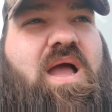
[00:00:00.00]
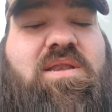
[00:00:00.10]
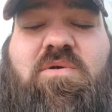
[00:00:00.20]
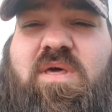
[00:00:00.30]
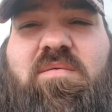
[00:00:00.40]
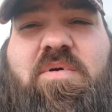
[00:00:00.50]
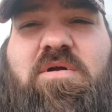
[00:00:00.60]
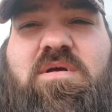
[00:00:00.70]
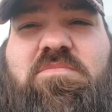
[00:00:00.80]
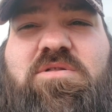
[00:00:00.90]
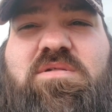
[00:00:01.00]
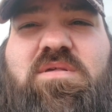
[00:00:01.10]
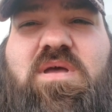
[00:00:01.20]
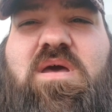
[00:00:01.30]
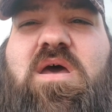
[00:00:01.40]
I don't have the part numbers.
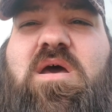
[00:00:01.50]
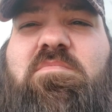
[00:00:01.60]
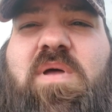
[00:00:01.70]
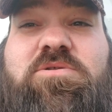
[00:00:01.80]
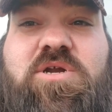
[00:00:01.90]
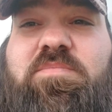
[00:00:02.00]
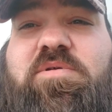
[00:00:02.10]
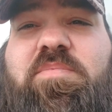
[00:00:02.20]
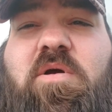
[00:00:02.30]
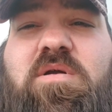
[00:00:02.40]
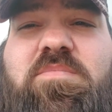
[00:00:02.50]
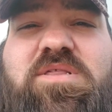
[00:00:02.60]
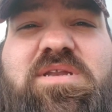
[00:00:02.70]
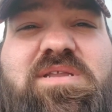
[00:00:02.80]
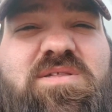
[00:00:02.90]
Um, I'll try to put the part numbers
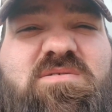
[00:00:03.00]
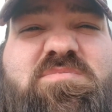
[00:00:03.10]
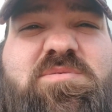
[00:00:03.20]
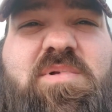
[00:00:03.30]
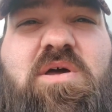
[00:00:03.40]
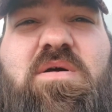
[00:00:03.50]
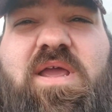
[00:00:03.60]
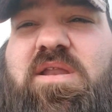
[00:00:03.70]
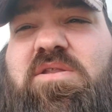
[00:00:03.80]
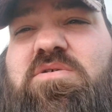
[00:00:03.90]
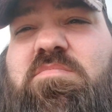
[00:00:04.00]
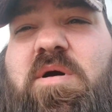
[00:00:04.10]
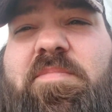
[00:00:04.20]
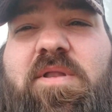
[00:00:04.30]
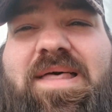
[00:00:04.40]
in the description below. I got to look them
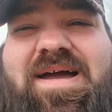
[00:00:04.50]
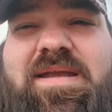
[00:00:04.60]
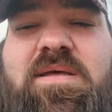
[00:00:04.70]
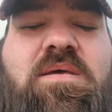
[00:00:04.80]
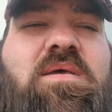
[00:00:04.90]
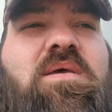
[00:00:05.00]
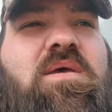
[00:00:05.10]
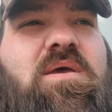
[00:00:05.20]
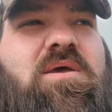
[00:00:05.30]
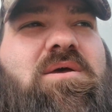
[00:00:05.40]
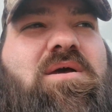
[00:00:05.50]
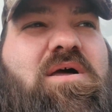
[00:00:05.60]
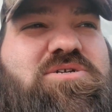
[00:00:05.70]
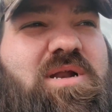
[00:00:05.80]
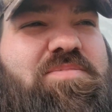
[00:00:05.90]
up online.
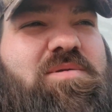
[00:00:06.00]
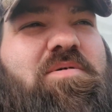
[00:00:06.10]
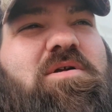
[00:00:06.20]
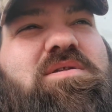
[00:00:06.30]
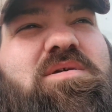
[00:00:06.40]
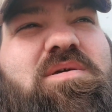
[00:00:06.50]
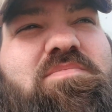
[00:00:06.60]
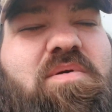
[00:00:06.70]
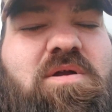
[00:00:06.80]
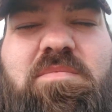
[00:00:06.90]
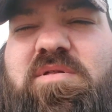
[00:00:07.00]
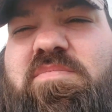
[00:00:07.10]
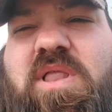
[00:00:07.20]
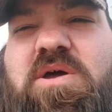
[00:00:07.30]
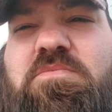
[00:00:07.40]
I'll try to put the part part numbers
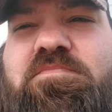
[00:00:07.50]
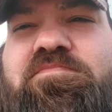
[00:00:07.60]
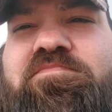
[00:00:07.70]
below.